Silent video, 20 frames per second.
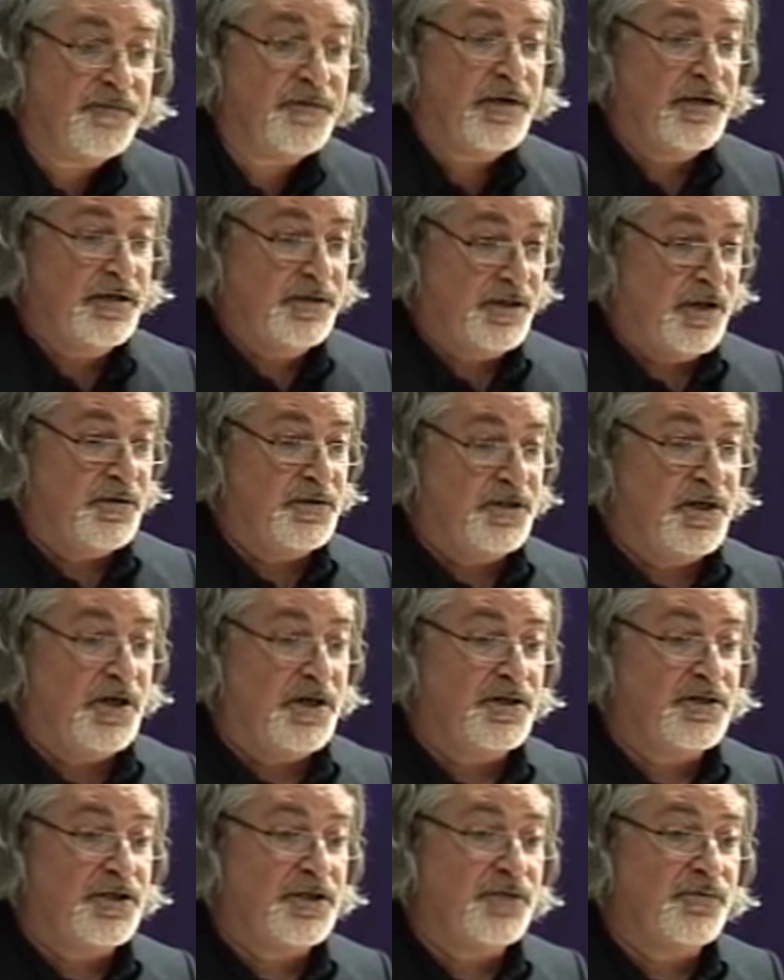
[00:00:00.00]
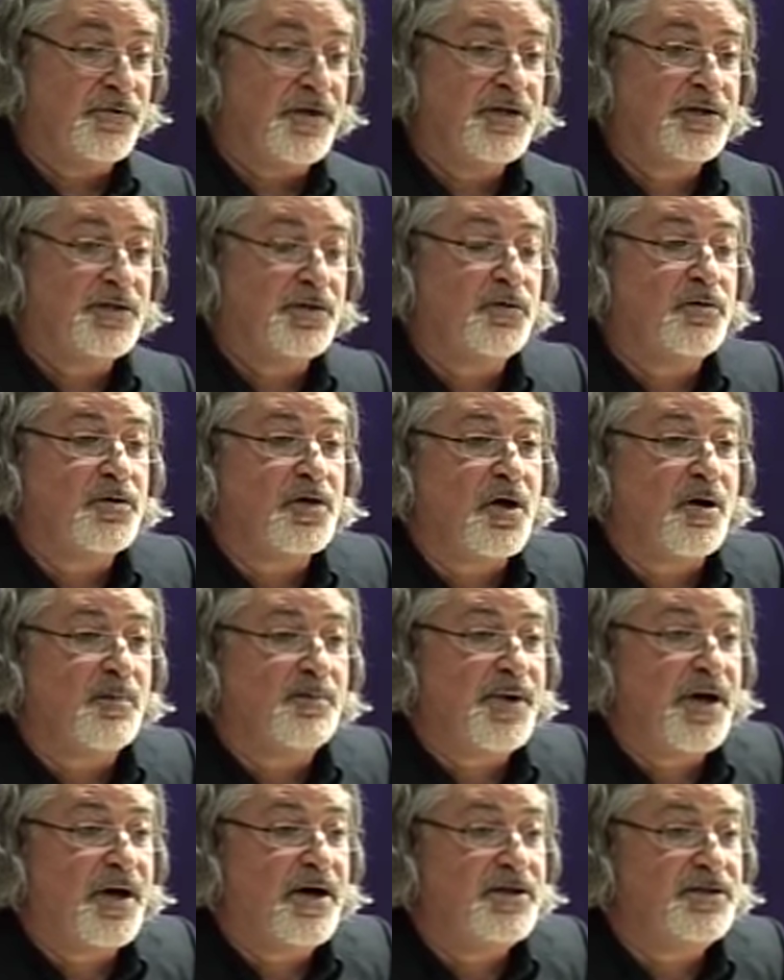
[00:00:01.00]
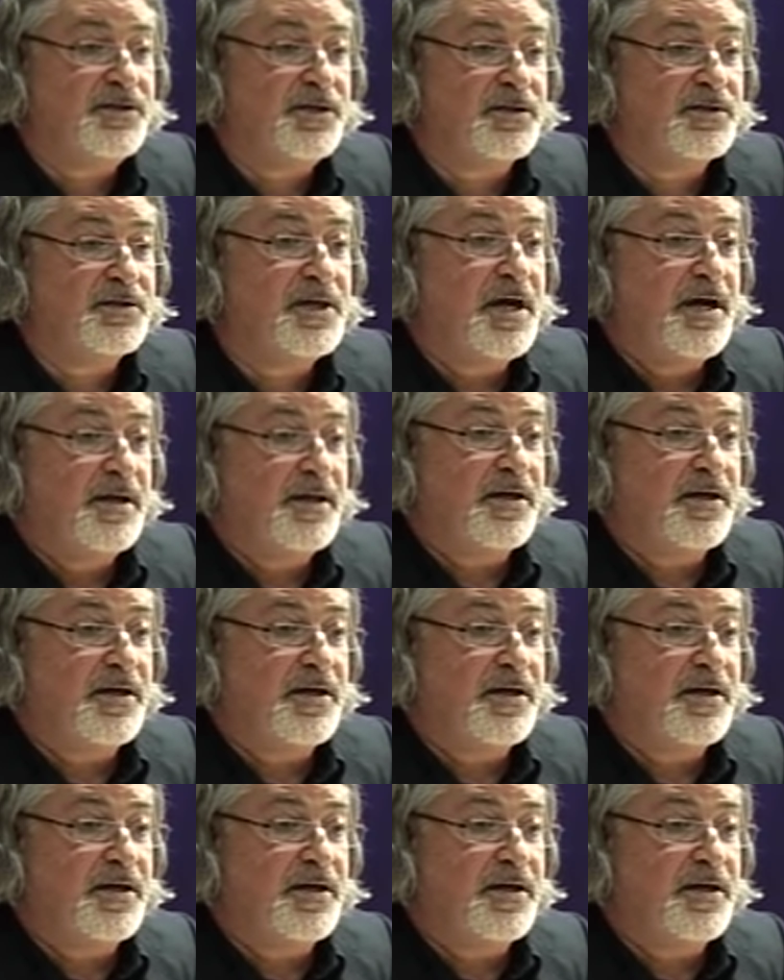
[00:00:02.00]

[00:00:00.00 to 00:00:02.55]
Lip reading: if sociologists read Talcott Parsons,